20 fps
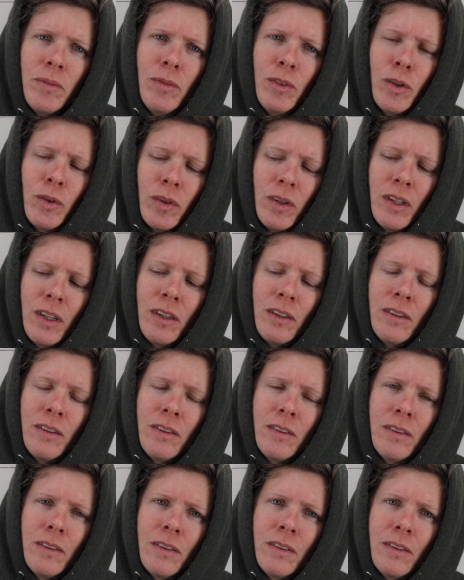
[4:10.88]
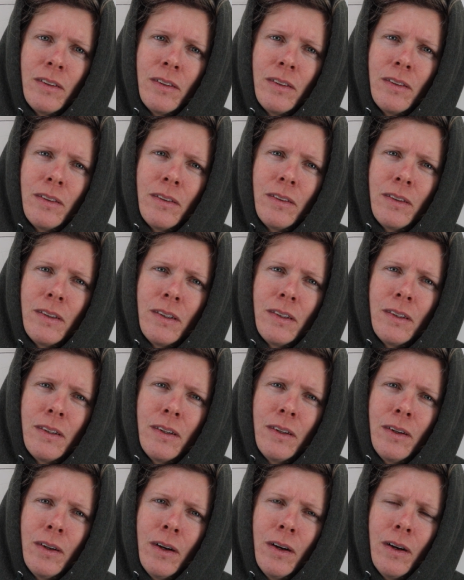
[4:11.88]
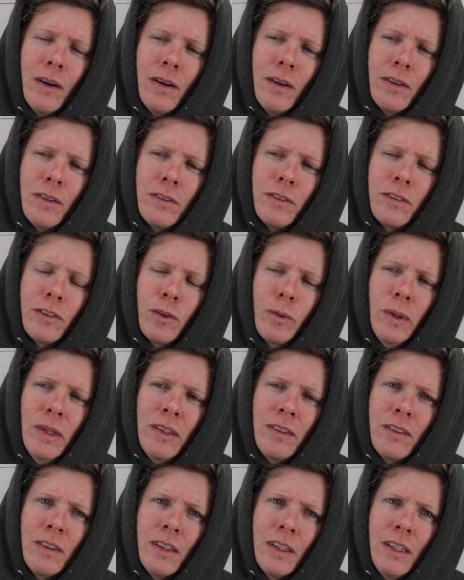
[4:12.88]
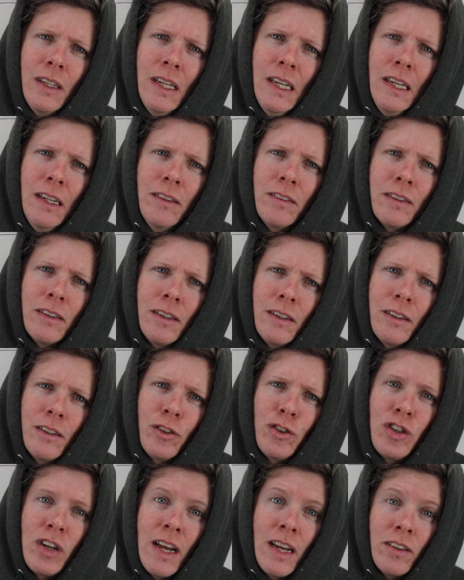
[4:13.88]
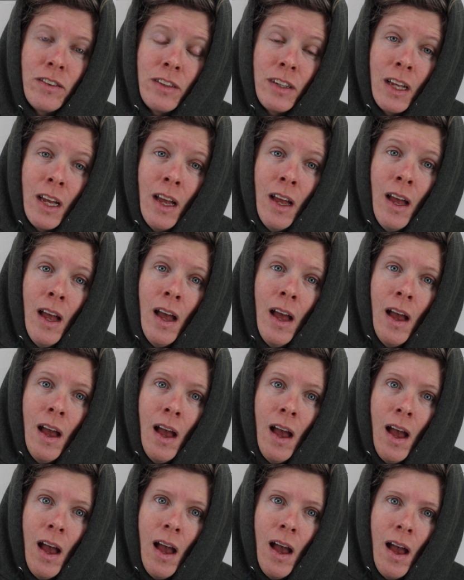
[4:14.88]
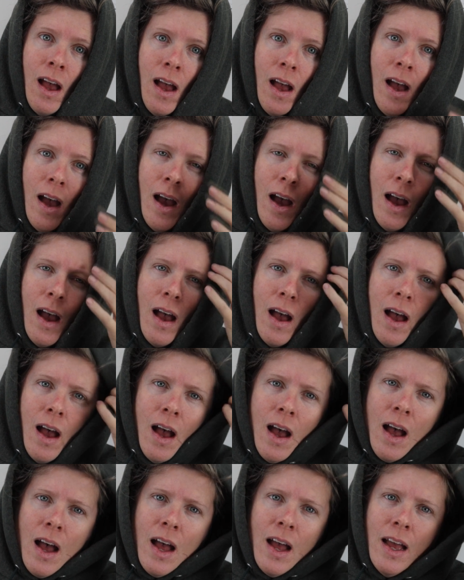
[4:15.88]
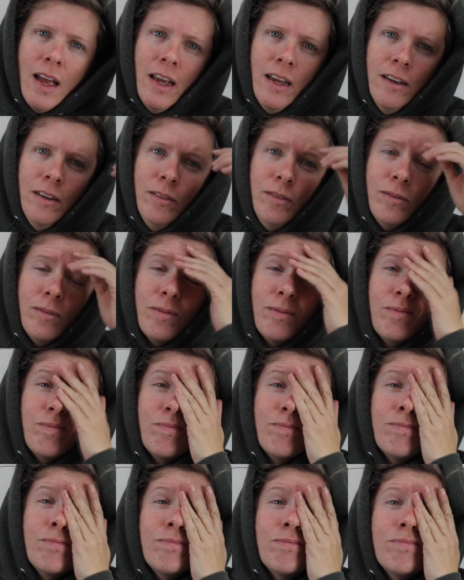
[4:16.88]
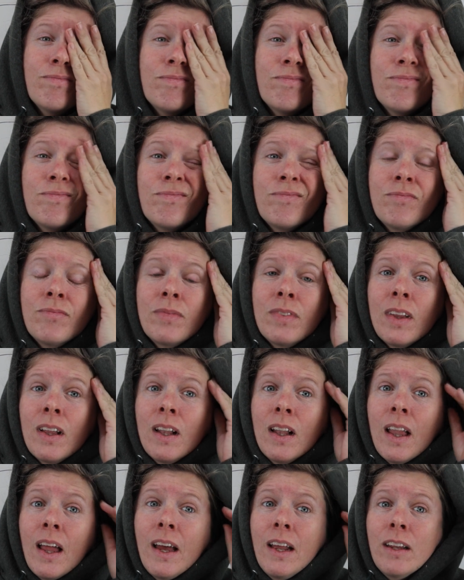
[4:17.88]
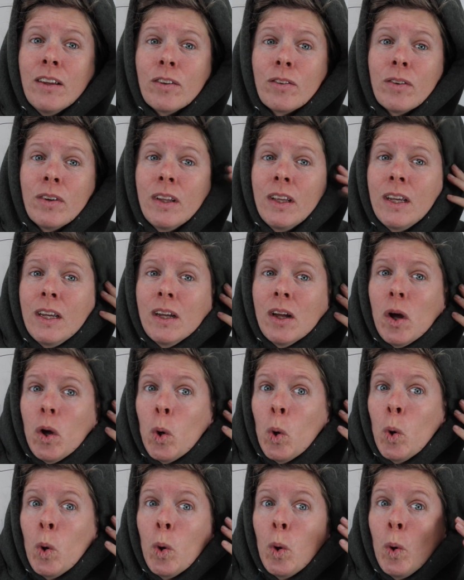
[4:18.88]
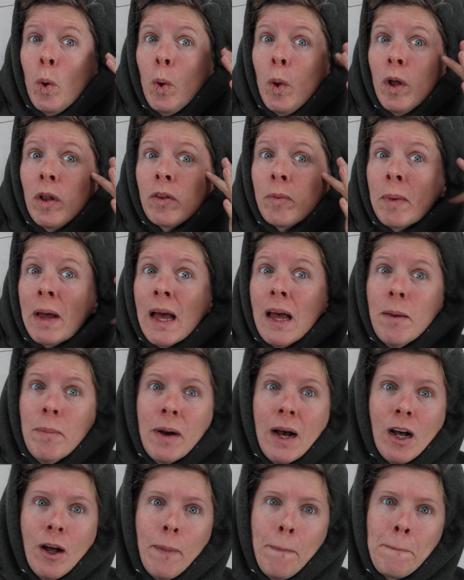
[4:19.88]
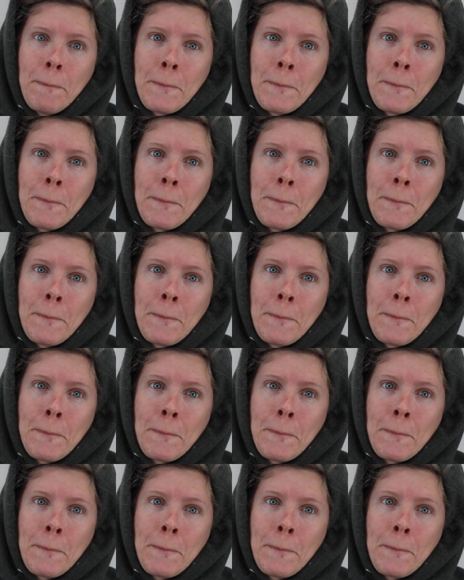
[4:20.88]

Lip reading: Do a little. Oh, squeezing the knees into the chest. The light is really, that's my eyeball.